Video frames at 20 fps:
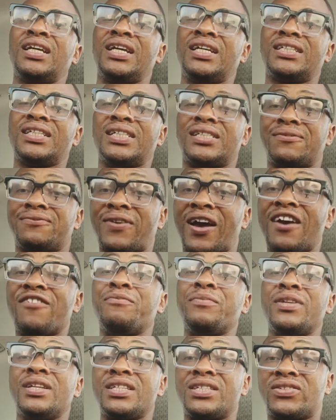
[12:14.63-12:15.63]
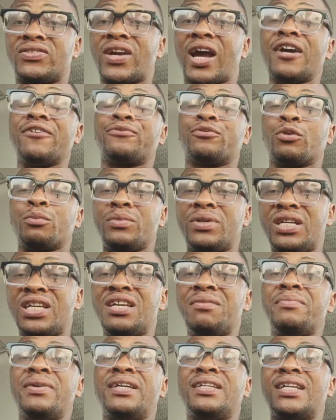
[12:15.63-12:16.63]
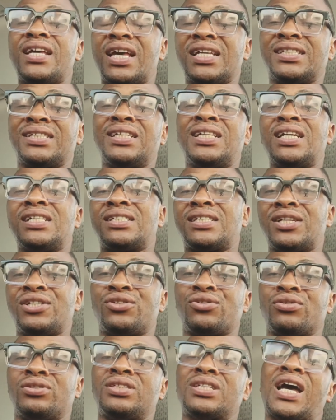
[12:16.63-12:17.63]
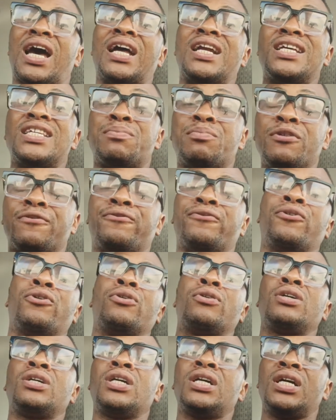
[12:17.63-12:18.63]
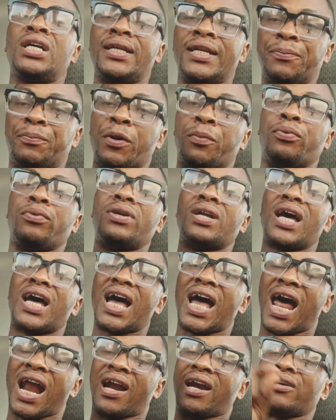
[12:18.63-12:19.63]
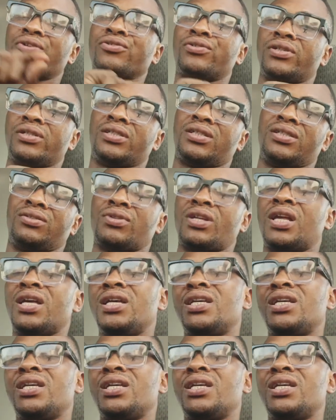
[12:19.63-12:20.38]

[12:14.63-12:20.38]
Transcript: This 5 minutes drive from Amen Estate Extension, and it's before the popular Alaro City.